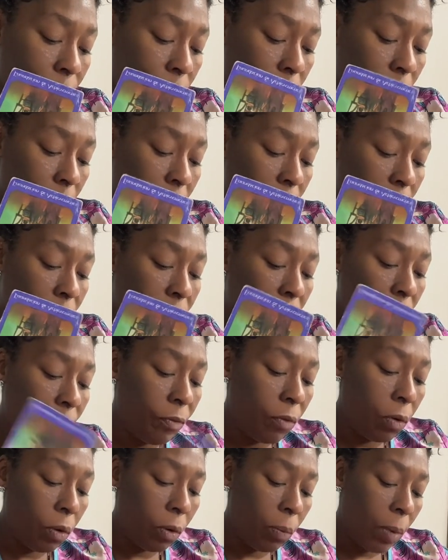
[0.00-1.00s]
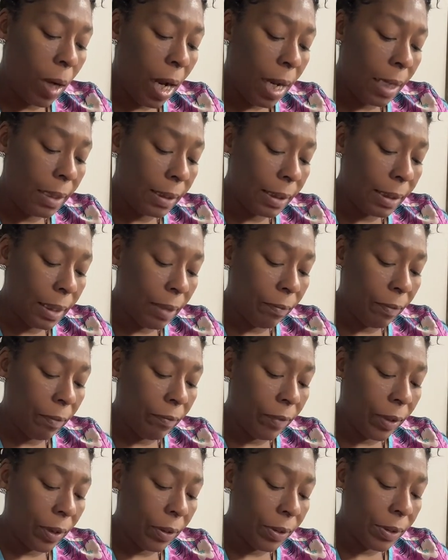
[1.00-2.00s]
traditional 4 wands in
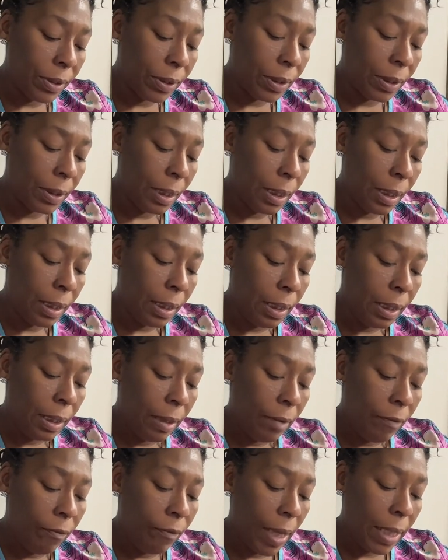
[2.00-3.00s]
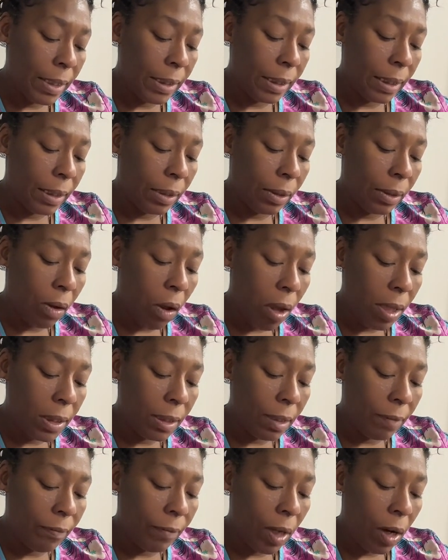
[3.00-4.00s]
reverse, facing the
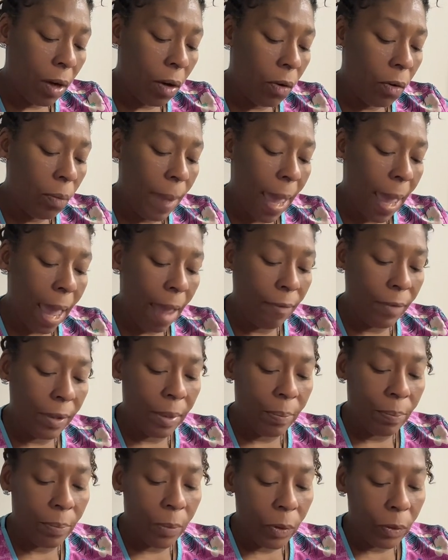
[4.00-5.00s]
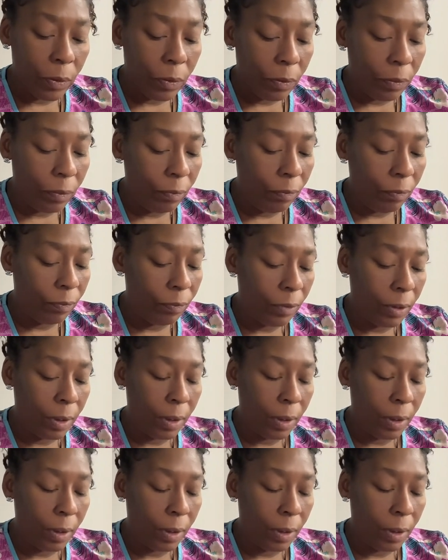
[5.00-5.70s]
loss of a home, having to move,